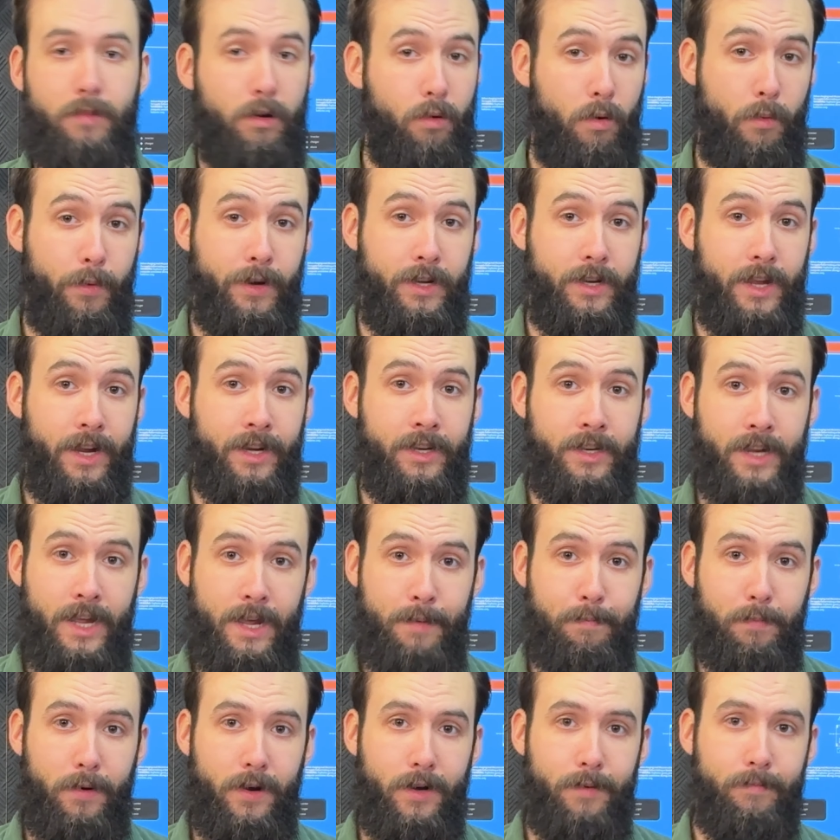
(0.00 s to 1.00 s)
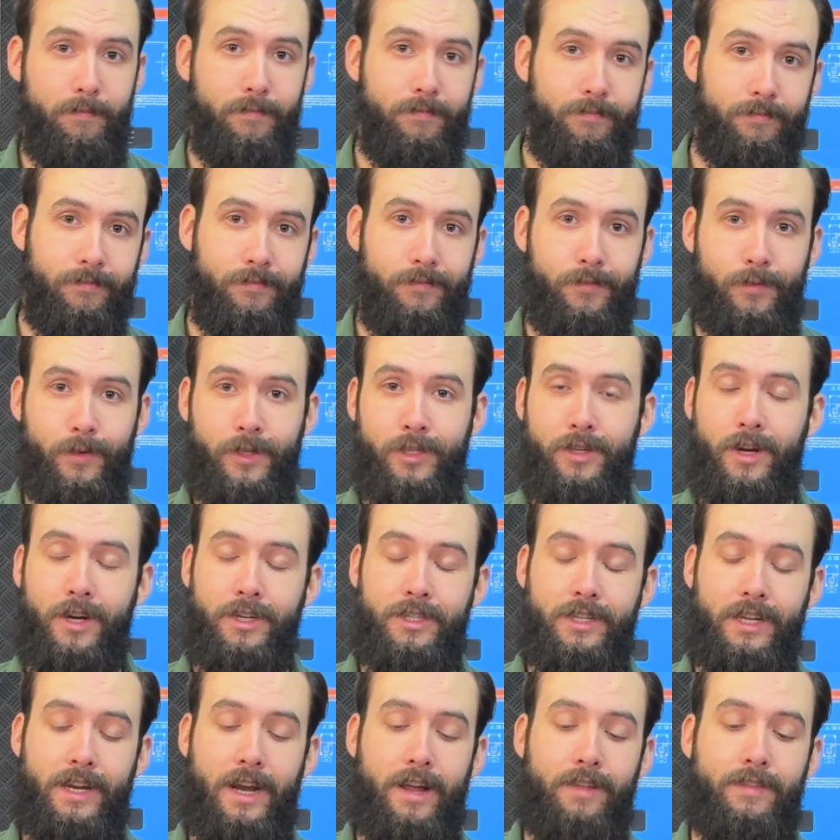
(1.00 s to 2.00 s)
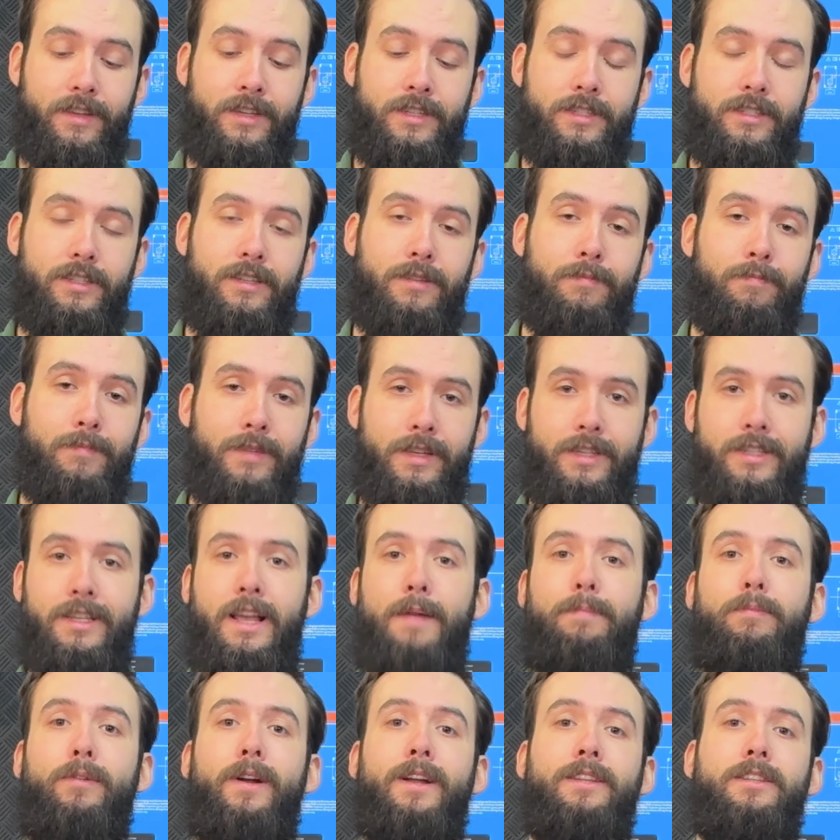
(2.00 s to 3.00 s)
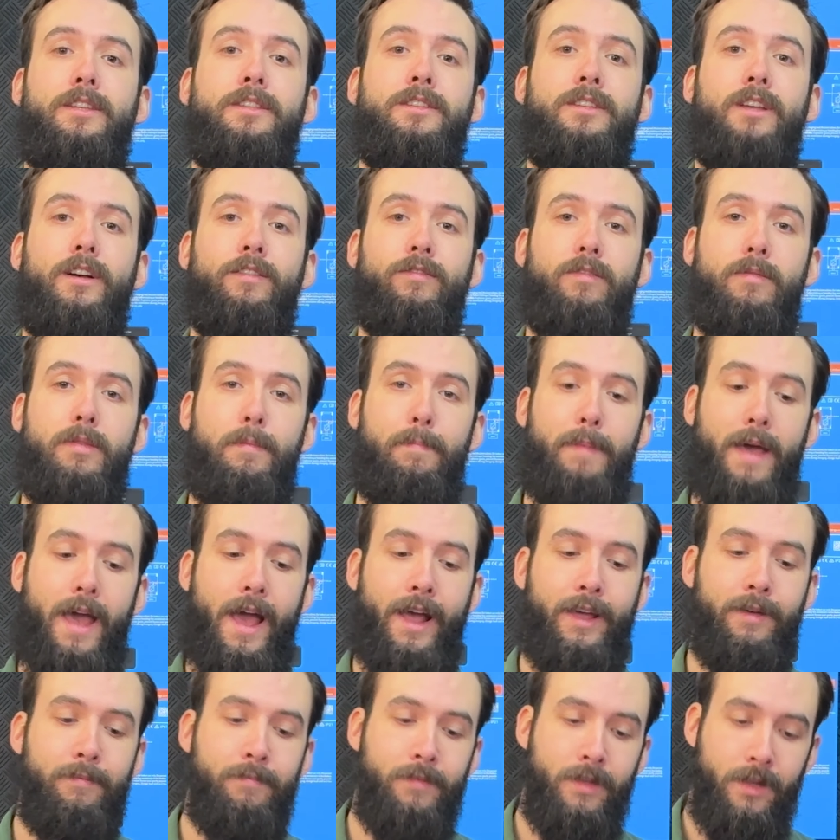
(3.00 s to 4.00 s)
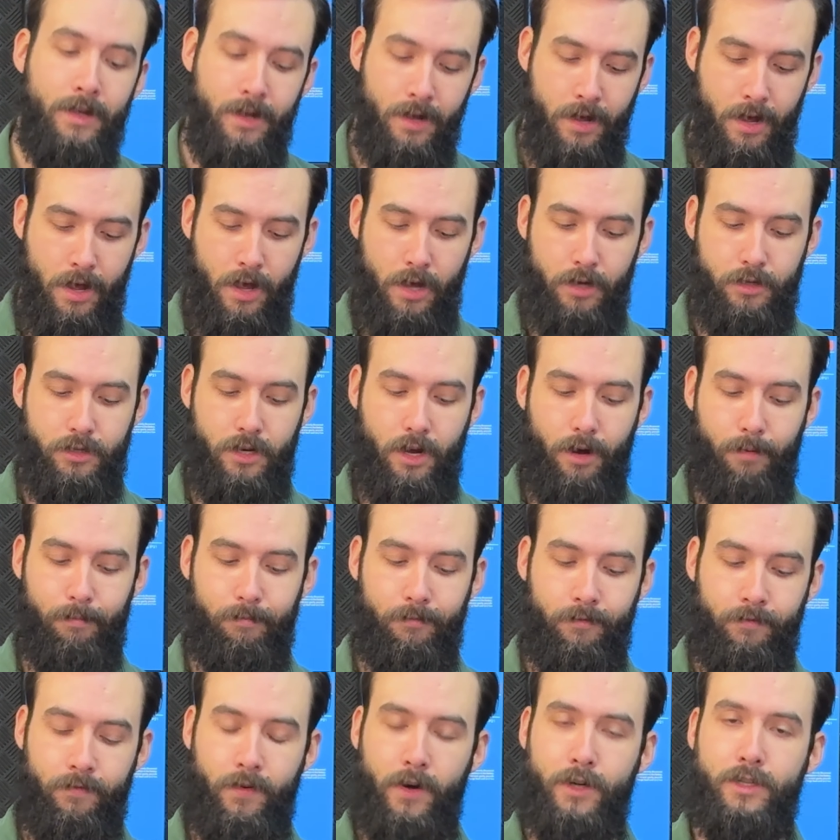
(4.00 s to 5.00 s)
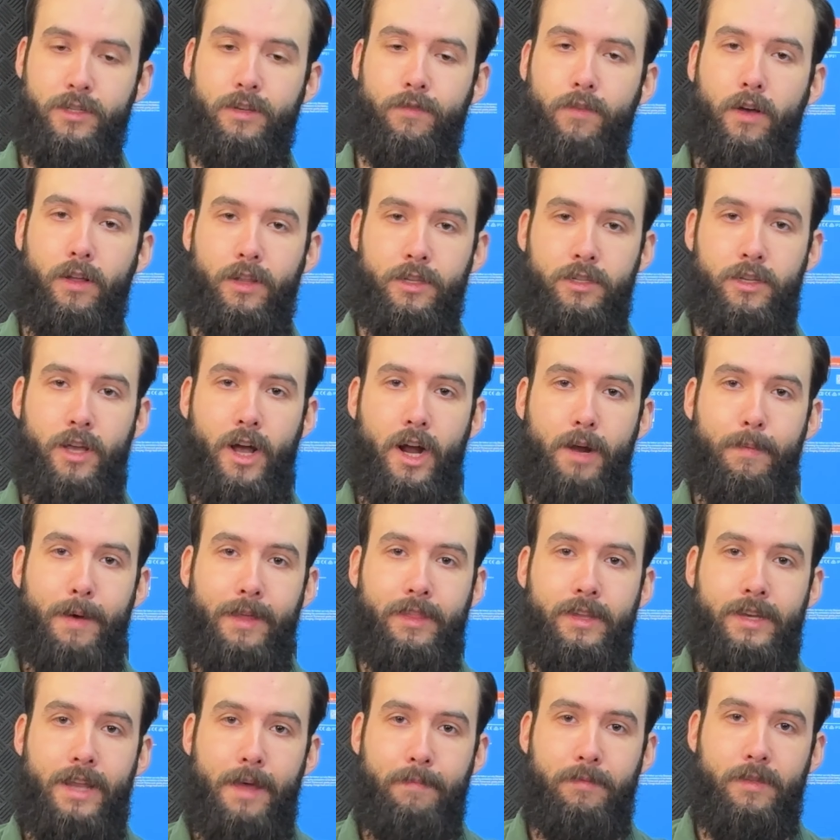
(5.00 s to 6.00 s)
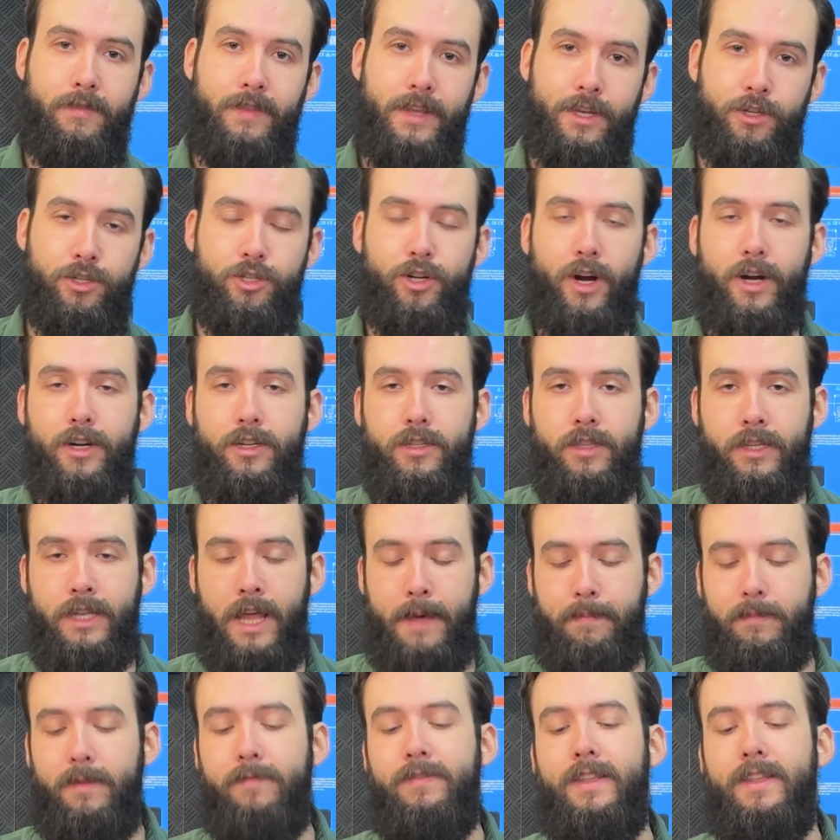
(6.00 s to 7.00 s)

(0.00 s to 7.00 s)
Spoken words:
but when we dig deeper, we start seeing how this separates itself from the pack. So first of all, let's talk about the depth of discharge. The depth of